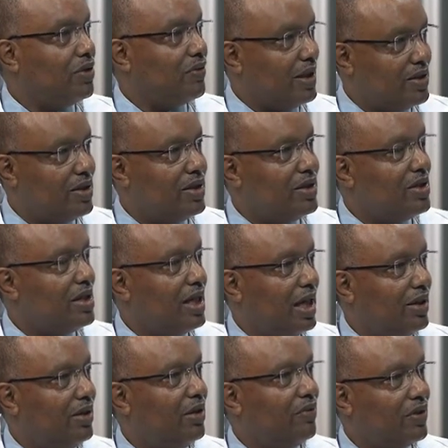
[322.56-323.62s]
residency at
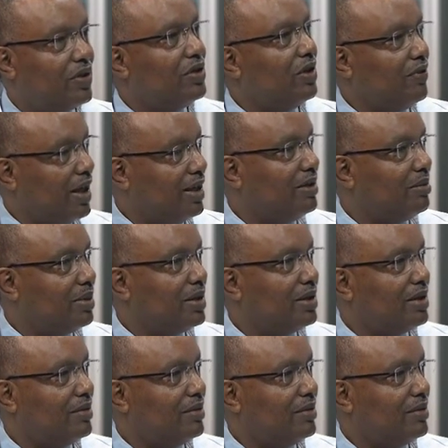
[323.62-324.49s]
the University of Heidelberg.